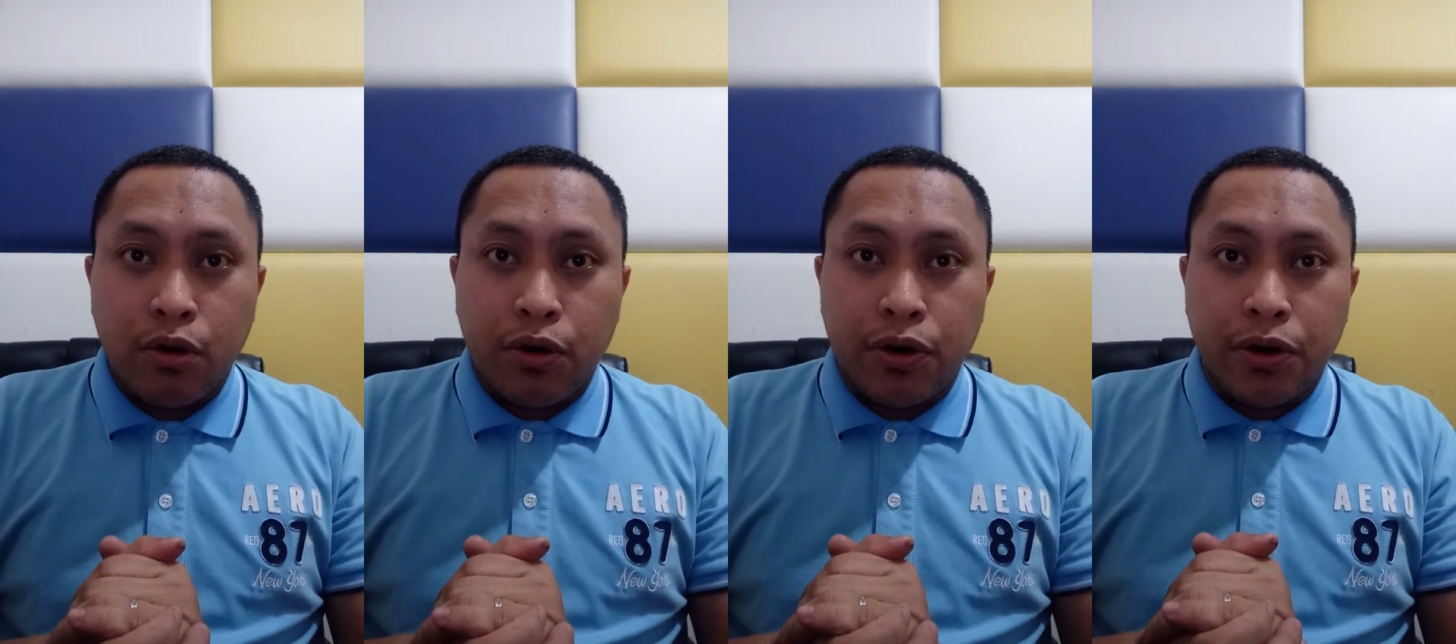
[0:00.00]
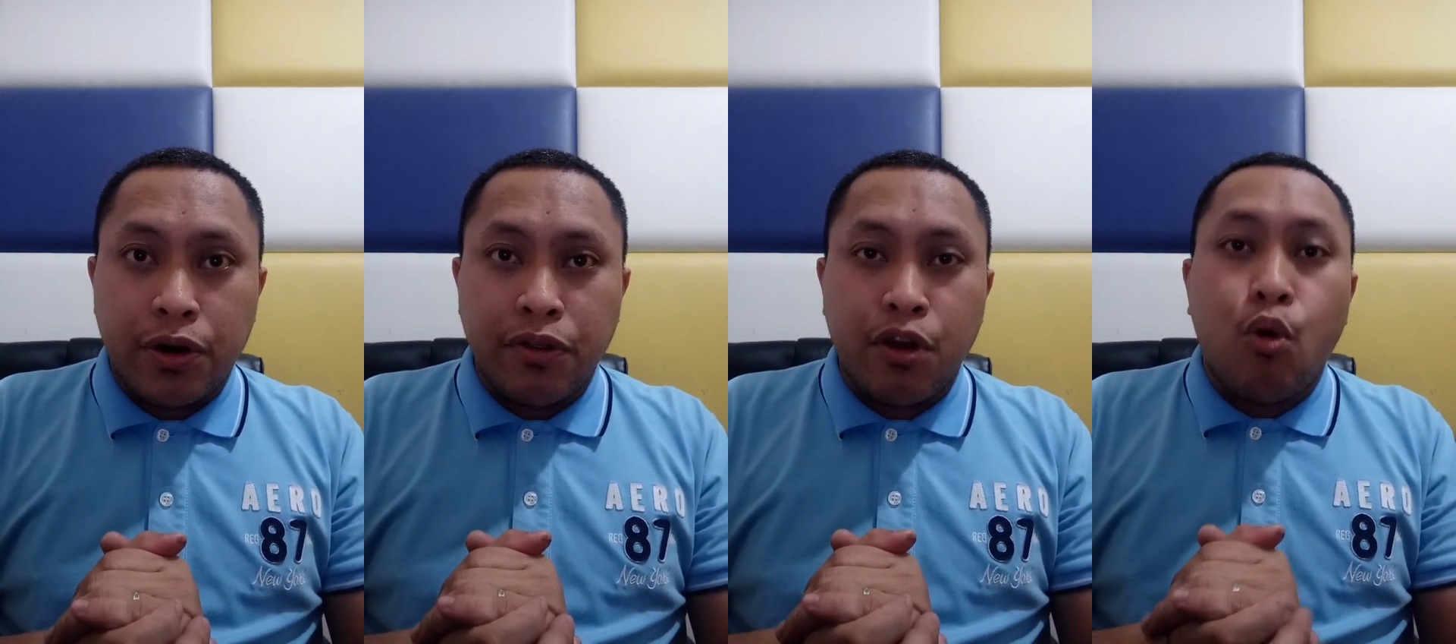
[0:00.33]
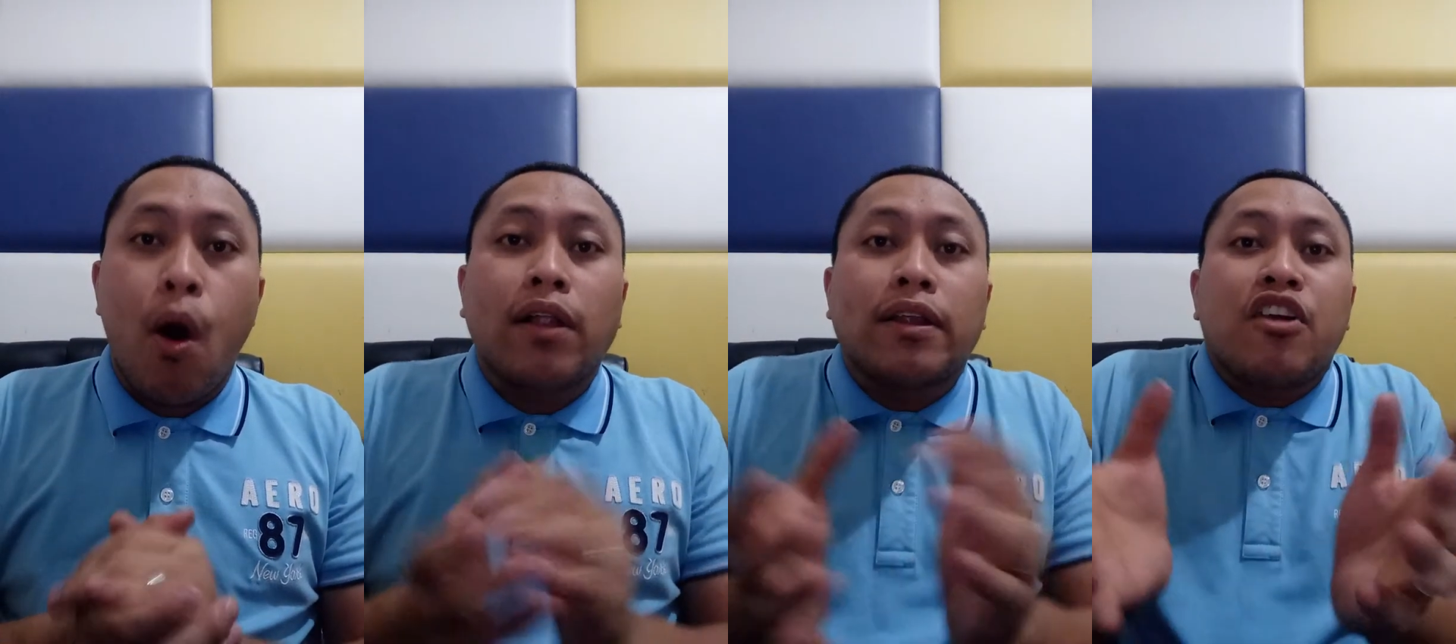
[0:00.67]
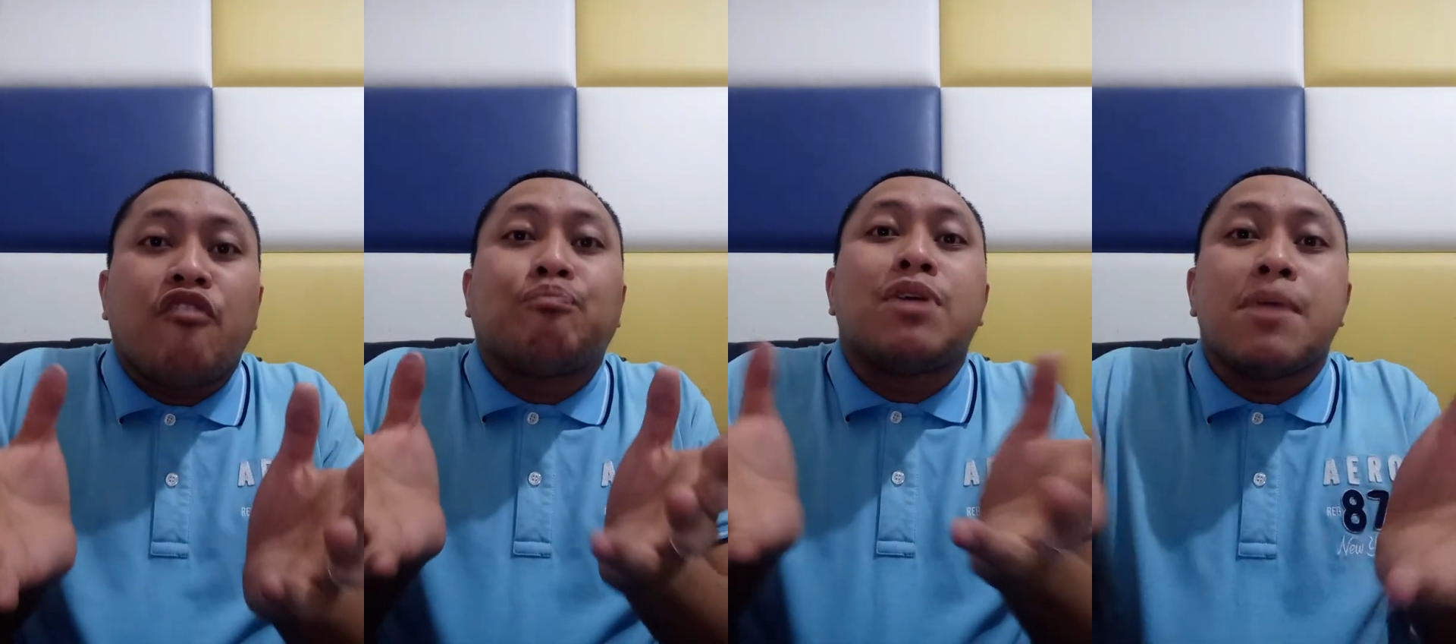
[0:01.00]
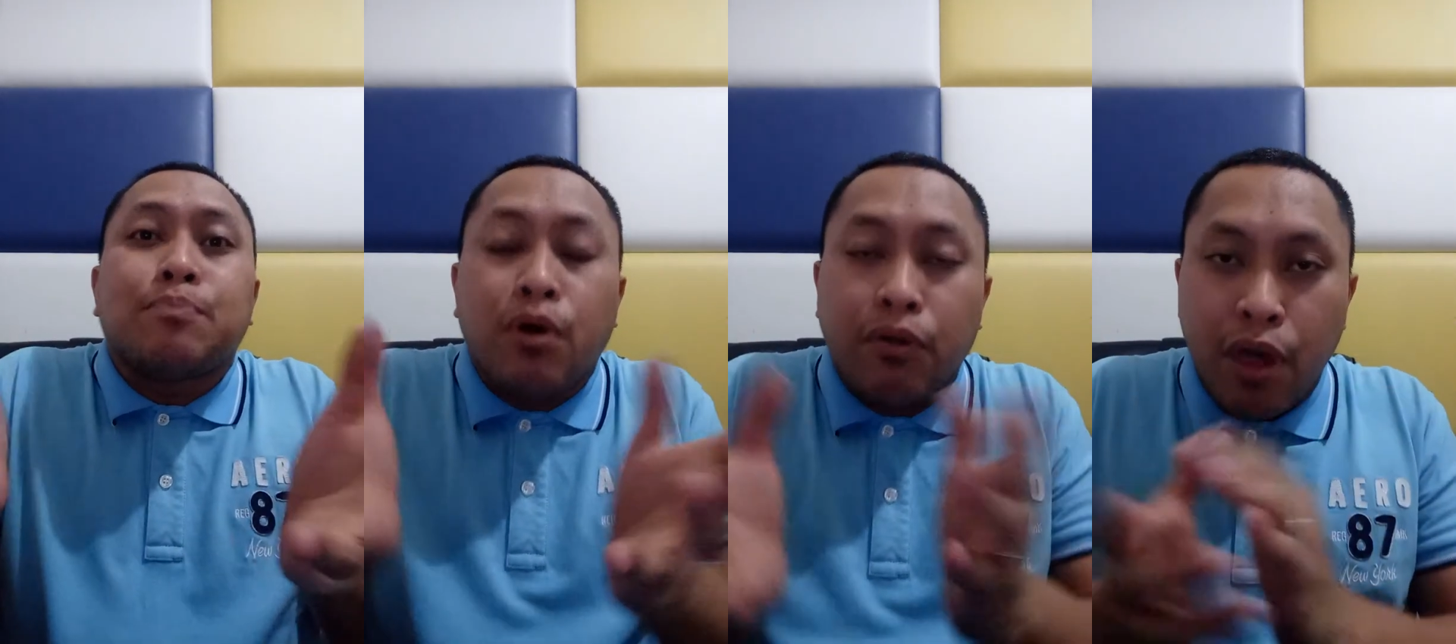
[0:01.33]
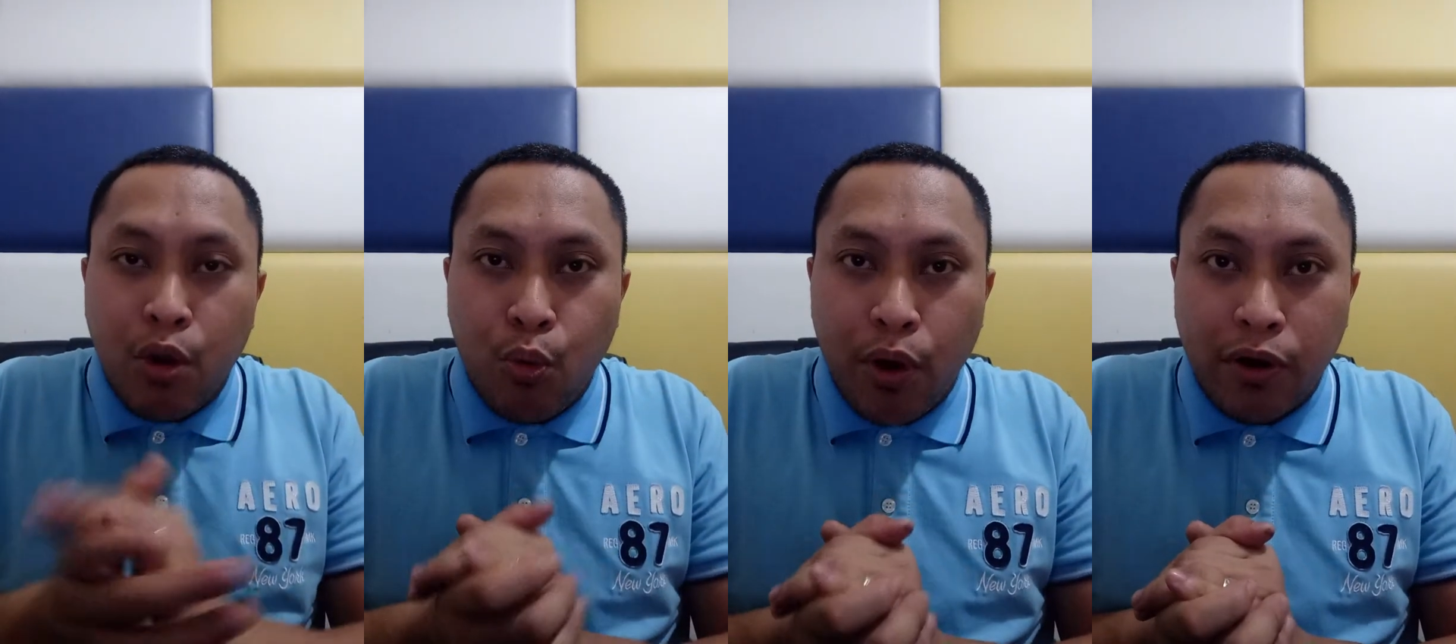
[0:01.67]
or the quality of people
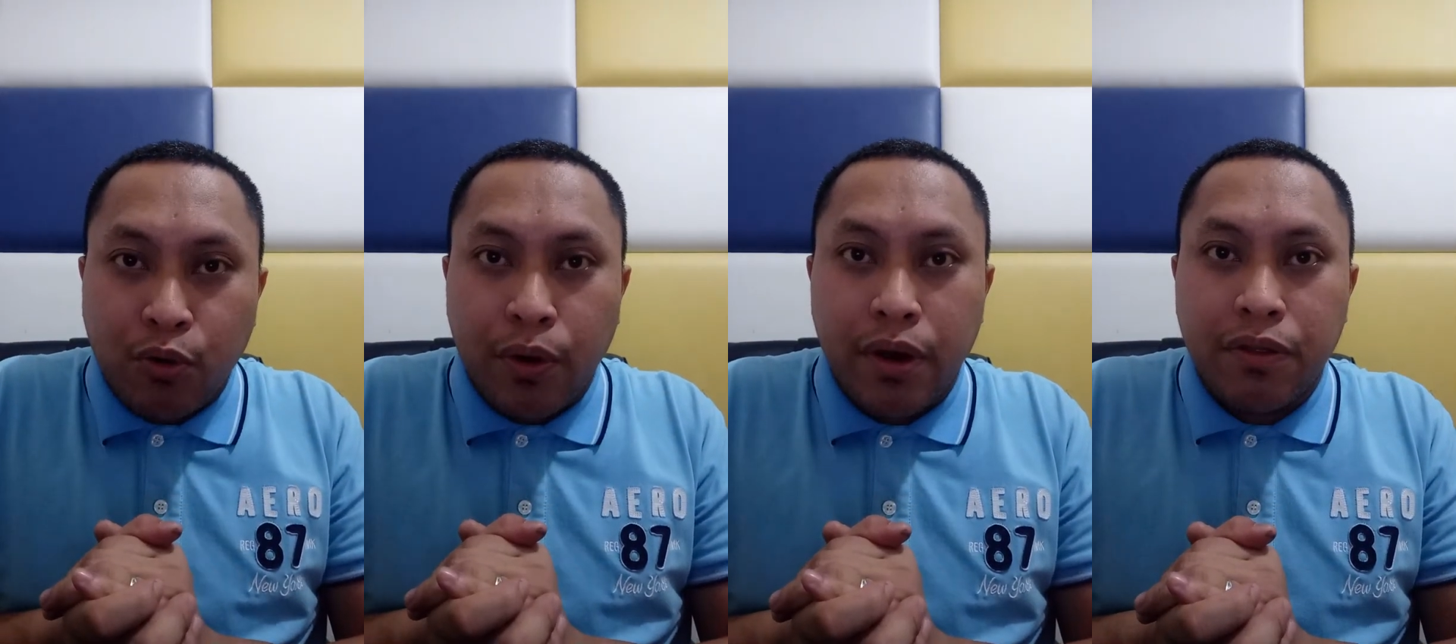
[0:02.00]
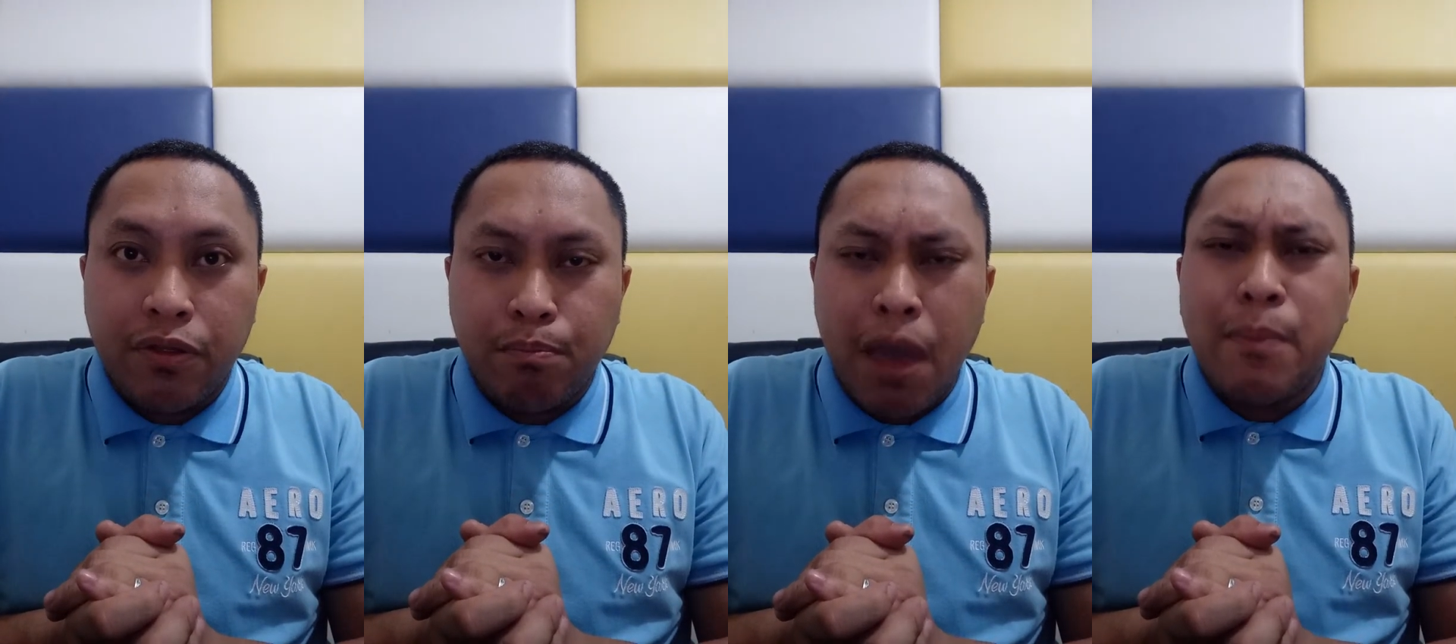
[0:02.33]
they work with.